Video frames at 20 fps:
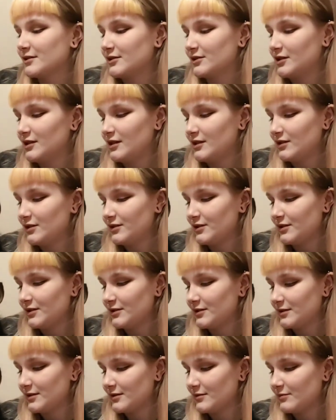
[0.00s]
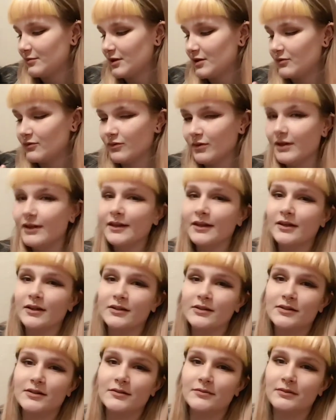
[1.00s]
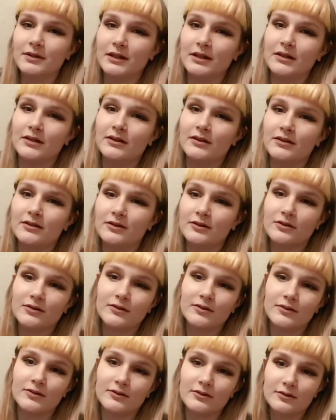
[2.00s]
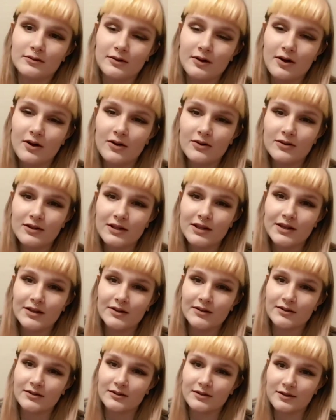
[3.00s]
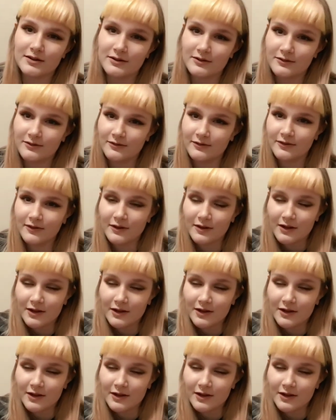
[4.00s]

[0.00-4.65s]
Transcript: She's just been really good to me through all the years of